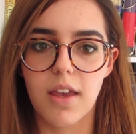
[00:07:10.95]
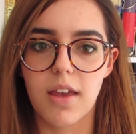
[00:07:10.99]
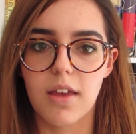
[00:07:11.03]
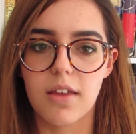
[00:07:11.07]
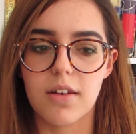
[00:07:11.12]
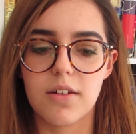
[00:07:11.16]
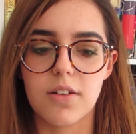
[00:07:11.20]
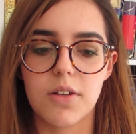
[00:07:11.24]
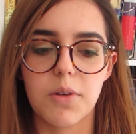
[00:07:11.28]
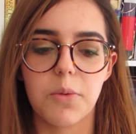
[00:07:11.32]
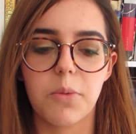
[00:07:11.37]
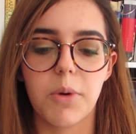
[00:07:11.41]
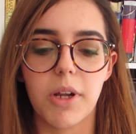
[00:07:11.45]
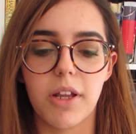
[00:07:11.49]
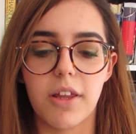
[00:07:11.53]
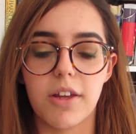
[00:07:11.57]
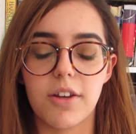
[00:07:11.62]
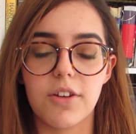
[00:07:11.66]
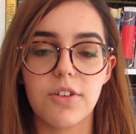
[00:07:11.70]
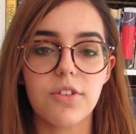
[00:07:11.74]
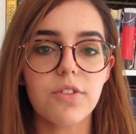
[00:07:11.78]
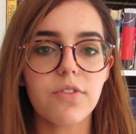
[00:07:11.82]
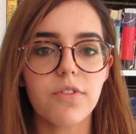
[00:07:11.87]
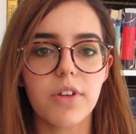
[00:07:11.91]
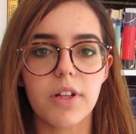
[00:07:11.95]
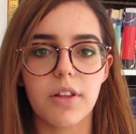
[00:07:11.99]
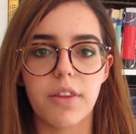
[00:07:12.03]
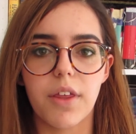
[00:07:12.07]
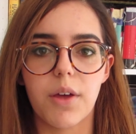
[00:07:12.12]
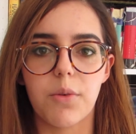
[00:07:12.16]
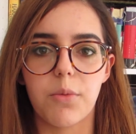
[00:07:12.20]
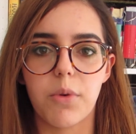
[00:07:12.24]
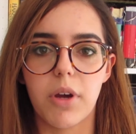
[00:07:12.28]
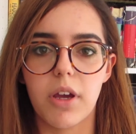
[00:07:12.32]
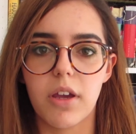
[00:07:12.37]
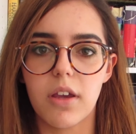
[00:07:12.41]
And while I do feel
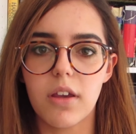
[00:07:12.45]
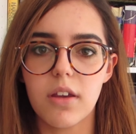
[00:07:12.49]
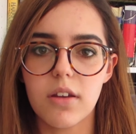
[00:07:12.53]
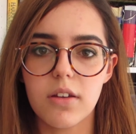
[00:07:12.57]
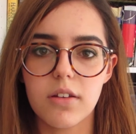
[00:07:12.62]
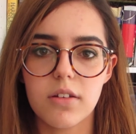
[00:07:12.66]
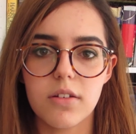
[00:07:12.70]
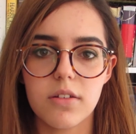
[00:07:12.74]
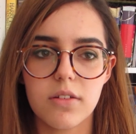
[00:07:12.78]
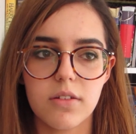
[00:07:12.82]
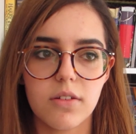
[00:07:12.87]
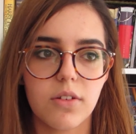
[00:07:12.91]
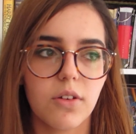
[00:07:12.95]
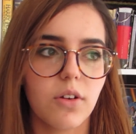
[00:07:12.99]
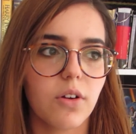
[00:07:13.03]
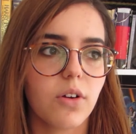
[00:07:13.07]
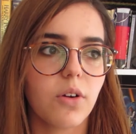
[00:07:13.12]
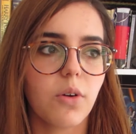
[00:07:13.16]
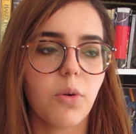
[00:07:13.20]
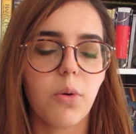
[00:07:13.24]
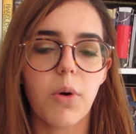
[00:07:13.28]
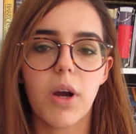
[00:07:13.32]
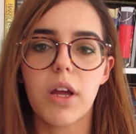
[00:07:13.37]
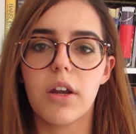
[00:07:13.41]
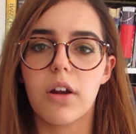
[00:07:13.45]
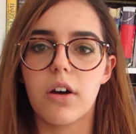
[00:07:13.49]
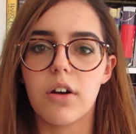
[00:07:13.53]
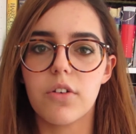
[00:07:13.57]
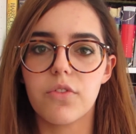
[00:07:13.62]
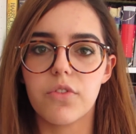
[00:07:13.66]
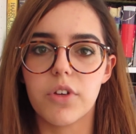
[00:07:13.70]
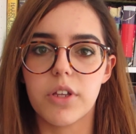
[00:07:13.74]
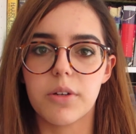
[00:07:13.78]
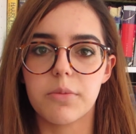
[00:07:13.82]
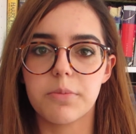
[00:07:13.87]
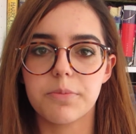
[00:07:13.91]
that way, quite
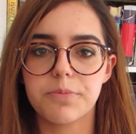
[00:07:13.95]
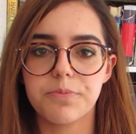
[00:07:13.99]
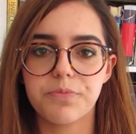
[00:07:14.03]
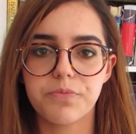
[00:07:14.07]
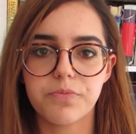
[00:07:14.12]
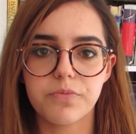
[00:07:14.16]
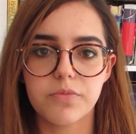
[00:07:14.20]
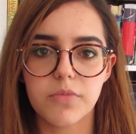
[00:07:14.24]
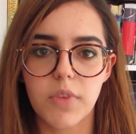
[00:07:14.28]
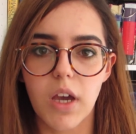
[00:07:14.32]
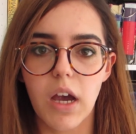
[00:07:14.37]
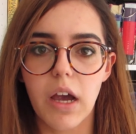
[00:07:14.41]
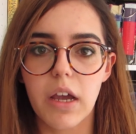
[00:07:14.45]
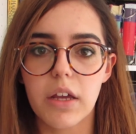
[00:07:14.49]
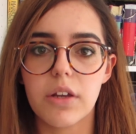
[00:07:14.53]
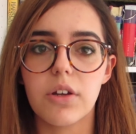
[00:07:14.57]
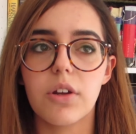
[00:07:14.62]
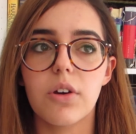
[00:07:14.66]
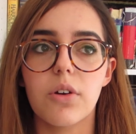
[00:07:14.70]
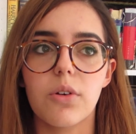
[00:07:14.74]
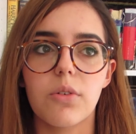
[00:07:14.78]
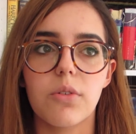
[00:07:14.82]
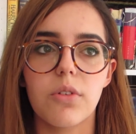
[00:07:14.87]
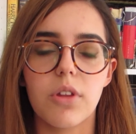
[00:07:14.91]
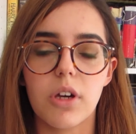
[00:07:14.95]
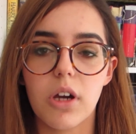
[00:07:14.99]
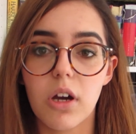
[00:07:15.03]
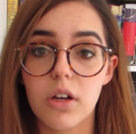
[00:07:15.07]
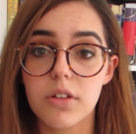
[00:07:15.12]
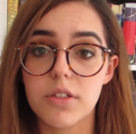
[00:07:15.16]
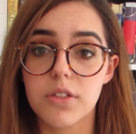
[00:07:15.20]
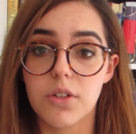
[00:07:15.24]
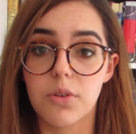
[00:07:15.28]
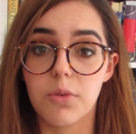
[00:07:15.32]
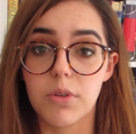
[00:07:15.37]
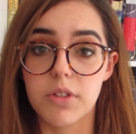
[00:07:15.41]
often, I know the
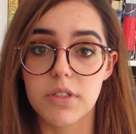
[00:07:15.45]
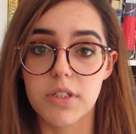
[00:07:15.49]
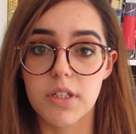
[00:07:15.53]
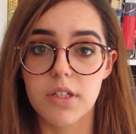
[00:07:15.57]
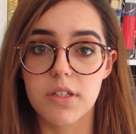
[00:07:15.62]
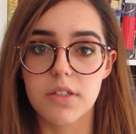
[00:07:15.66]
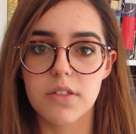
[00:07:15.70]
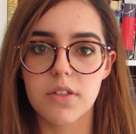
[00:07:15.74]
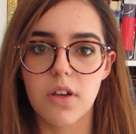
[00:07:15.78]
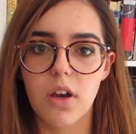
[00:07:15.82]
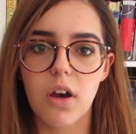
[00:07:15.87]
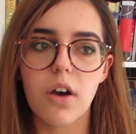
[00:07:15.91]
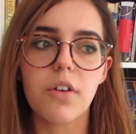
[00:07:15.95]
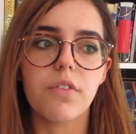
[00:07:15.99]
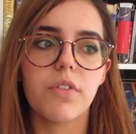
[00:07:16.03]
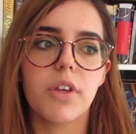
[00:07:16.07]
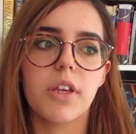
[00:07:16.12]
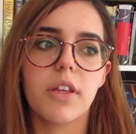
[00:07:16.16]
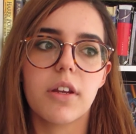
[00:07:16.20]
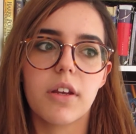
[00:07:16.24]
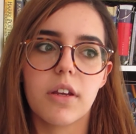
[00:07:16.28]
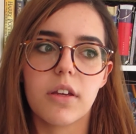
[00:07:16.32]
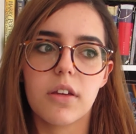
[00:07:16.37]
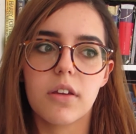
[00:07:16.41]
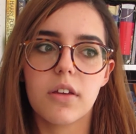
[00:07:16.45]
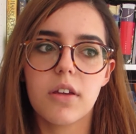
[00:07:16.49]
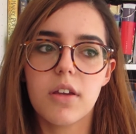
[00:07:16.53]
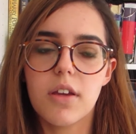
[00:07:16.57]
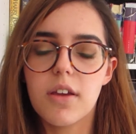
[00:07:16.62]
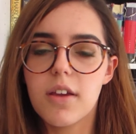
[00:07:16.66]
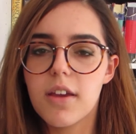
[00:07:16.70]
consequences of eating